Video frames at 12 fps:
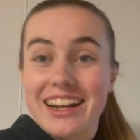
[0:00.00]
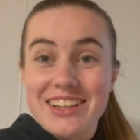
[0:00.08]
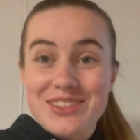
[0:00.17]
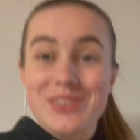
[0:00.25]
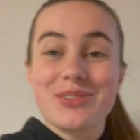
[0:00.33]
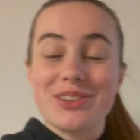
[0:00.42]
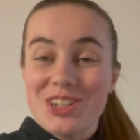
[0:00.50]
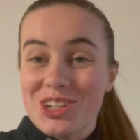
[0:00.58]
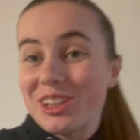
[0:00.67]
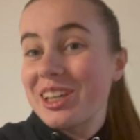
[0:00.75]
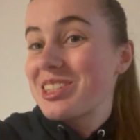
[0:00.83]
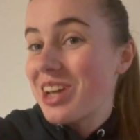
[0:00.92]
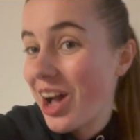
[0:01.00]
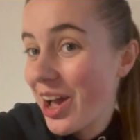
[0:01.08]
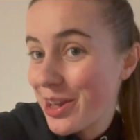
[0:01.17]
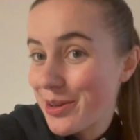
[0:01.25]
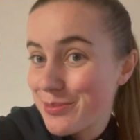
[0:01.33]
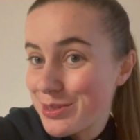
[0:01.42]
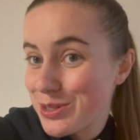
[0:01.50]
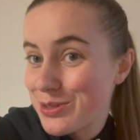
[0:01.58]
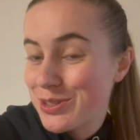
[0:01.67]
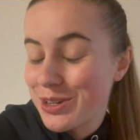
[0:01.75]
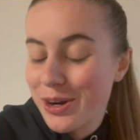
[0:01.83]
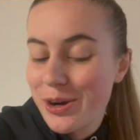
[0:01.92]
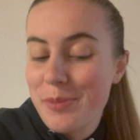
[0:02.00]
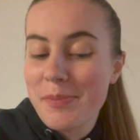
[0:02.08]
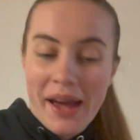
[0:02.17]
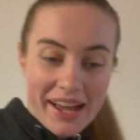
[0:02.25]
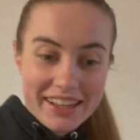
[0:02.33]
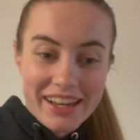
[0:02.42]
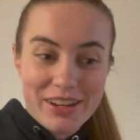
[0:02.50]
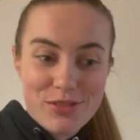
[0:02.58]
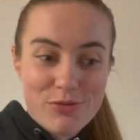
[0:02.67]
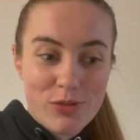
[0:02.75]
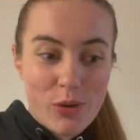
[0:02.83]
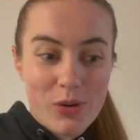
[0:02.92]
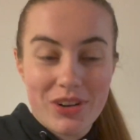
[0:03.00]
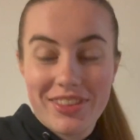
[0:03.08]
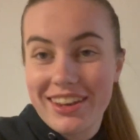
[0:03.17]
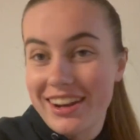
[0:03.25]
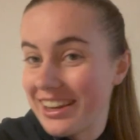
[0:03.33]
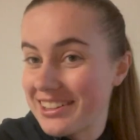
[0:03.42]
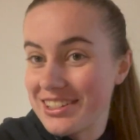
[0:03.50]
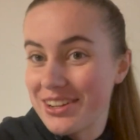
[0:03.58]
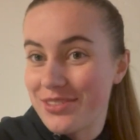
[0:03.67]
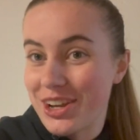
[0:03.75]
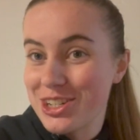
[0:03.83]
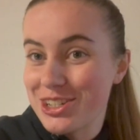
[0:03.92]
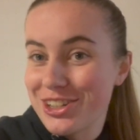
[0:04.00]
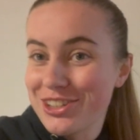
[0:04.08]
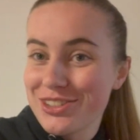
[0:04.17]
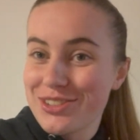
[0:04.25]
It is officially time to start packing for the next adventure,